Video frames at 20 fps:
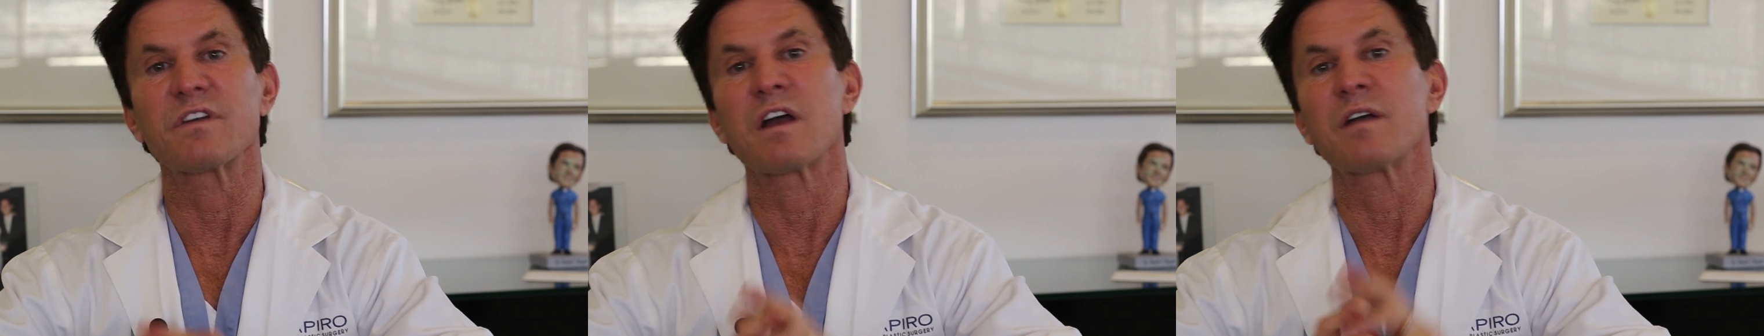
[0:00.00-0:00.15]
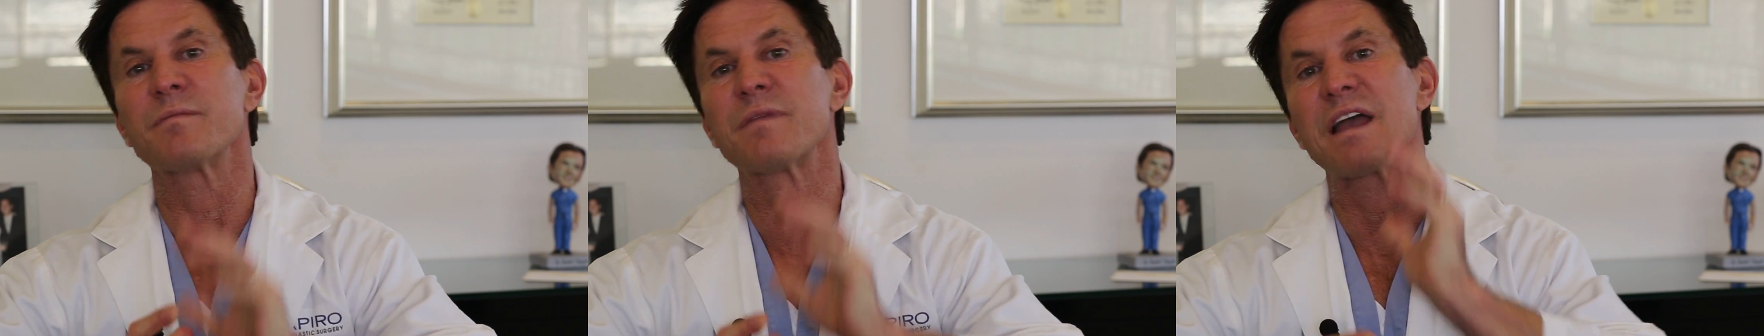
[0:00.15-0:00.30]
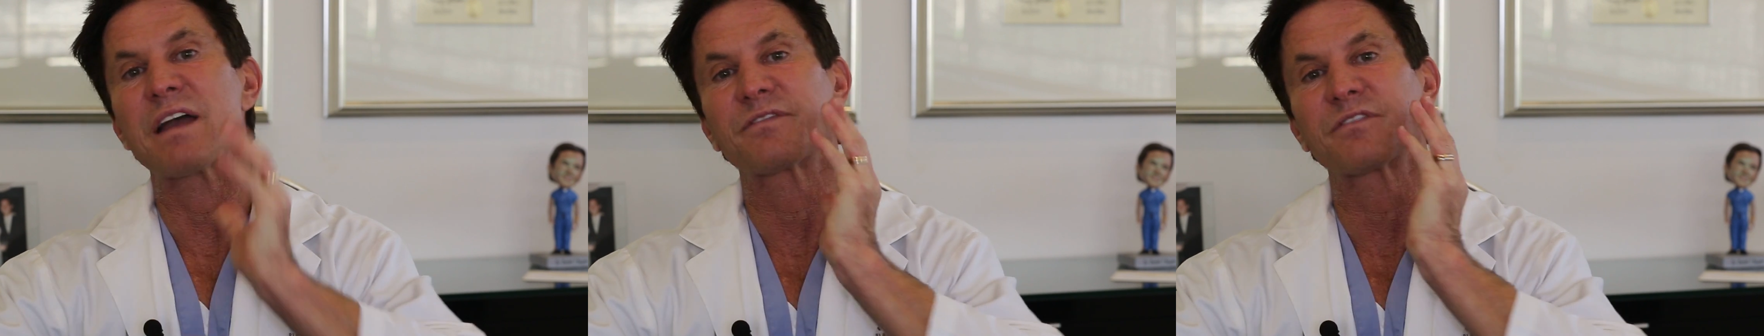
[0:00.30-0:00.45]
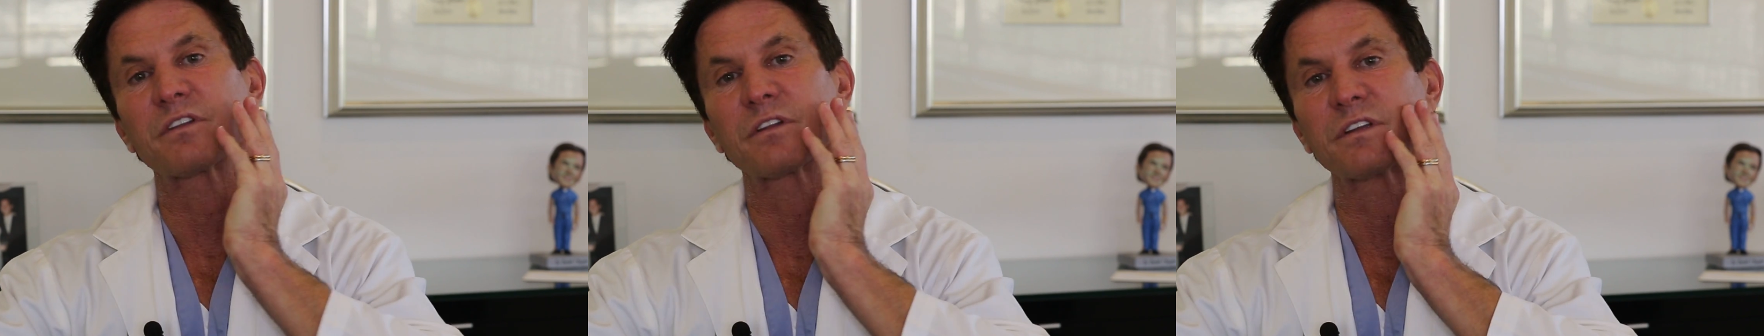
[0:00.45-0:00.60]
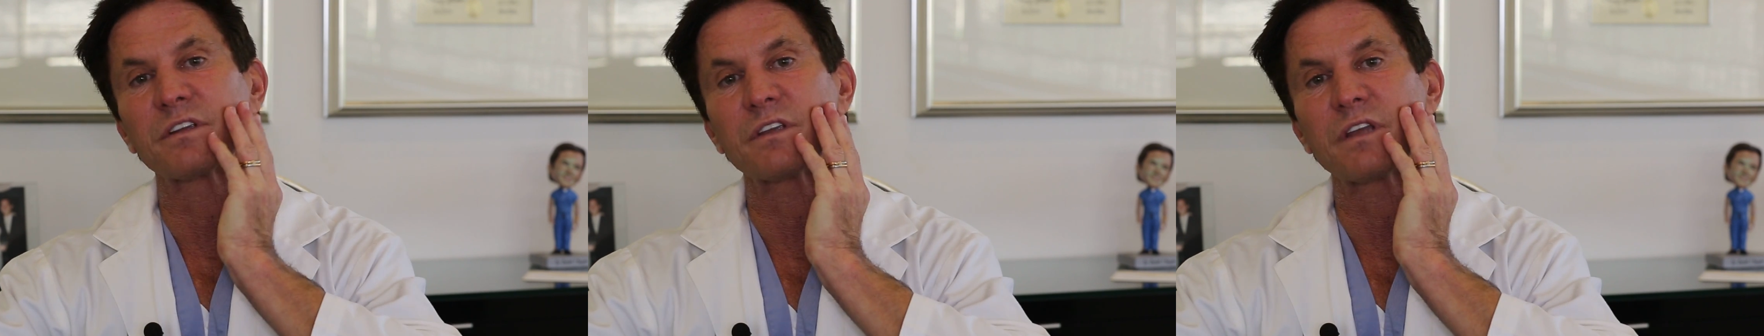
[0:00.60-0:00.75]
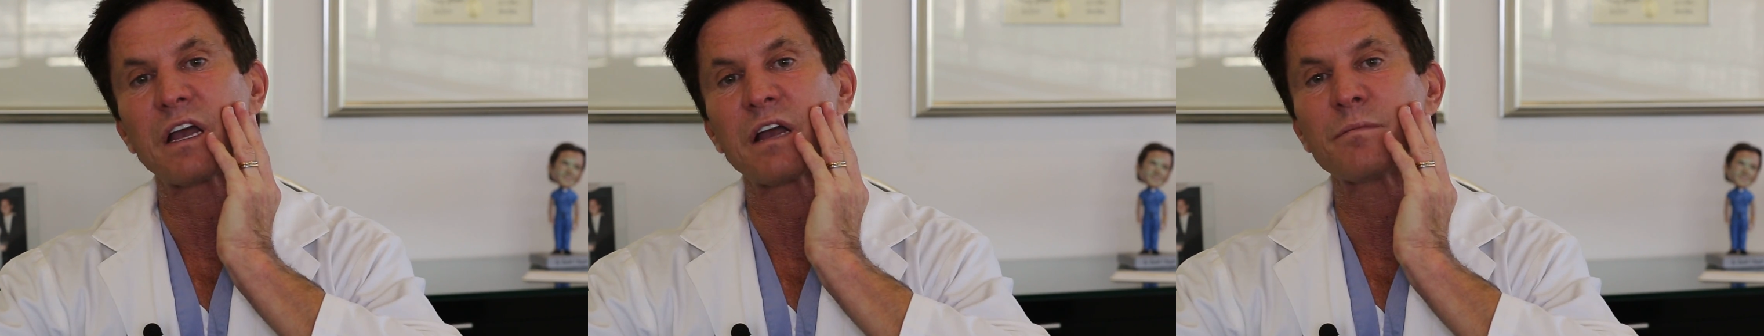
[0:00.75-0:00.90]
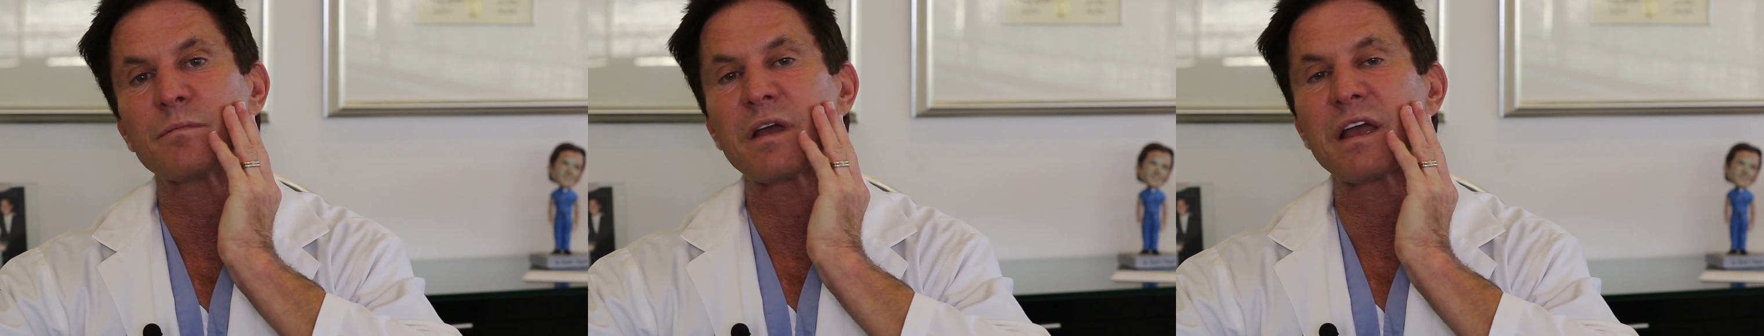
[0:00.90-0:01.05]

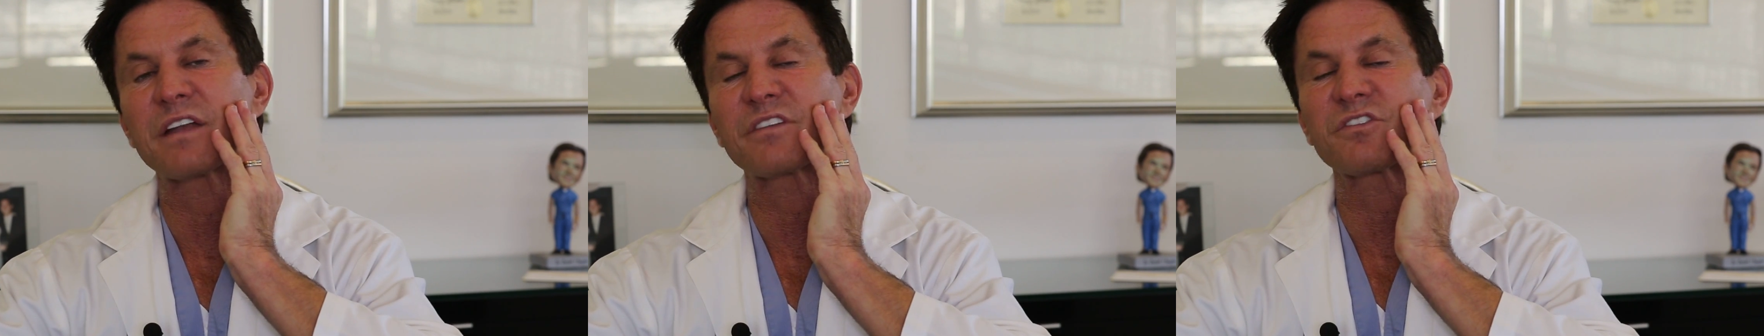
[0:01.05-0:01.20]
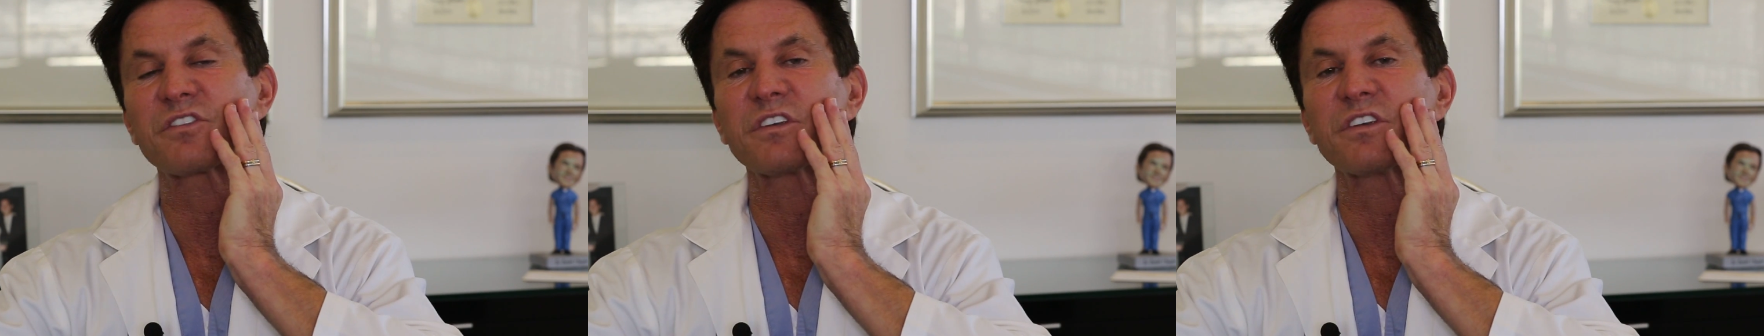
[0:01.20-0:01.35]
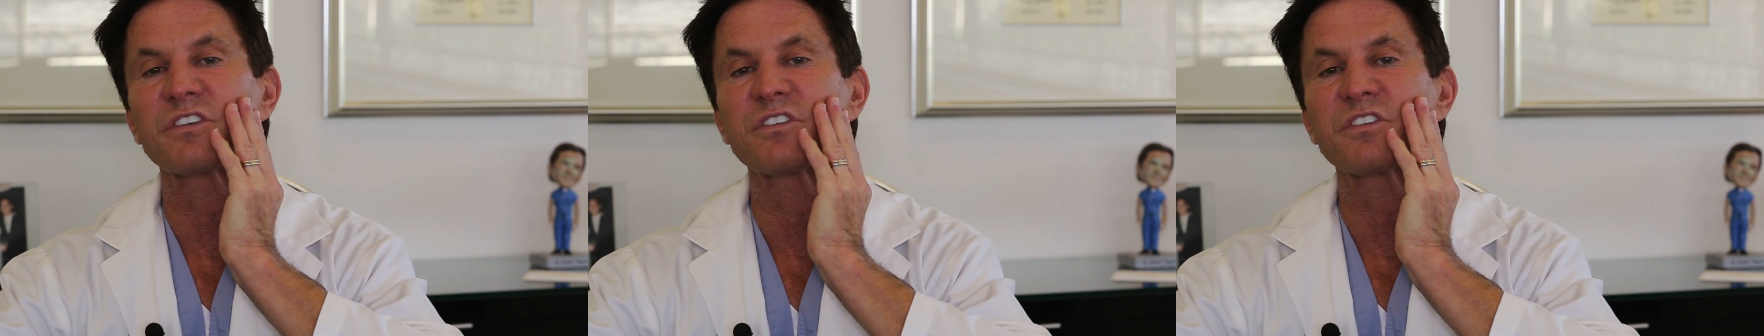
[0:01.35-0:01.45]
I'm actually